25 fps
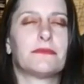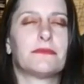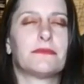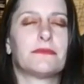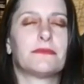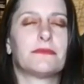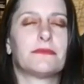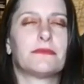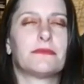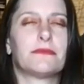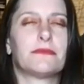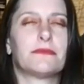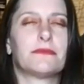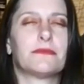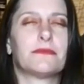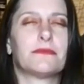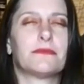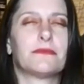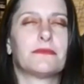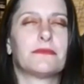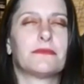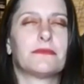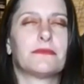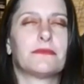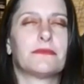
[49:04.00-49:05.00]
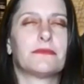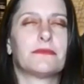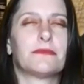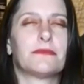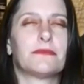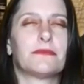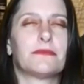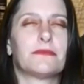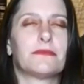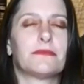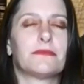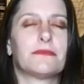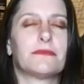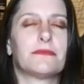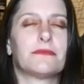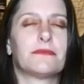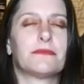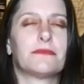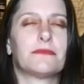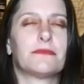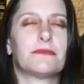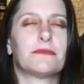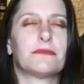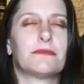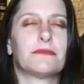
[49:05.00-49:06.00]

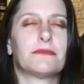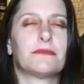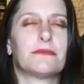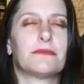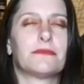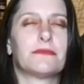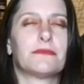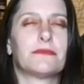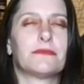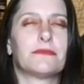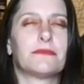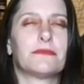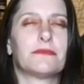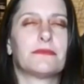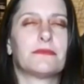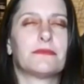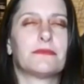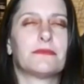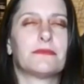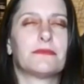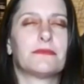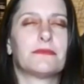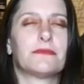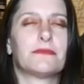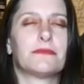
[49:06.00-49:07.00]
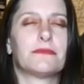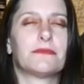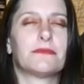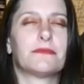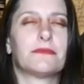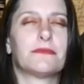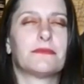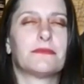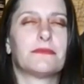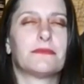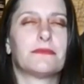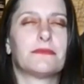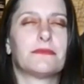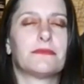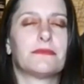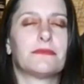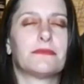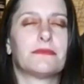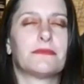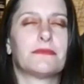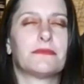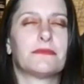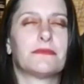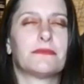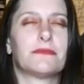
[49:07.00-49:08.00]

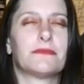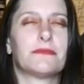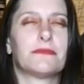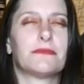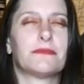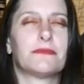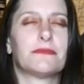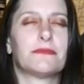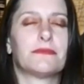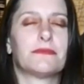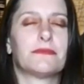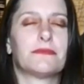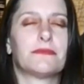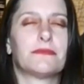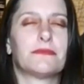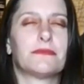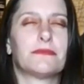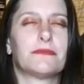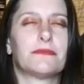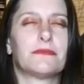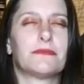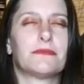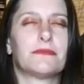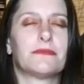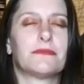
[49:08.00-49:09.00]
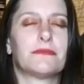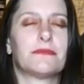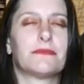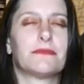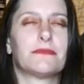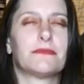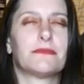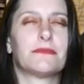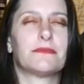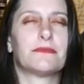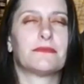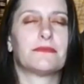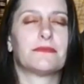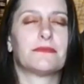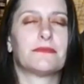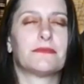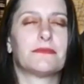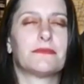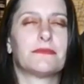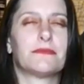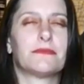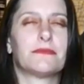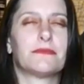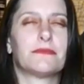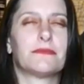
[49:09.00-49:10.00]

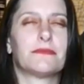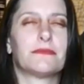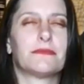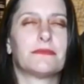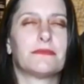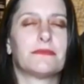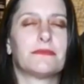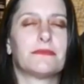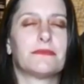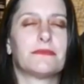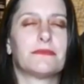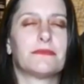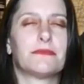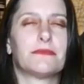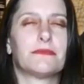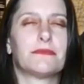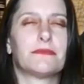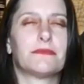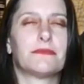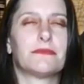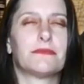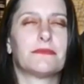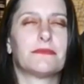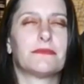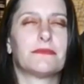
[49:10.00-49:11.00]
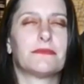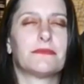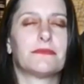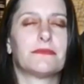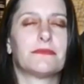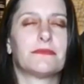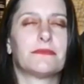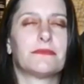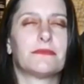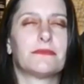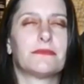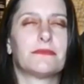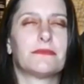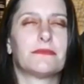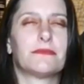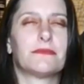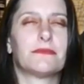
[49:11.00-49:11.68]
Nobody speaks.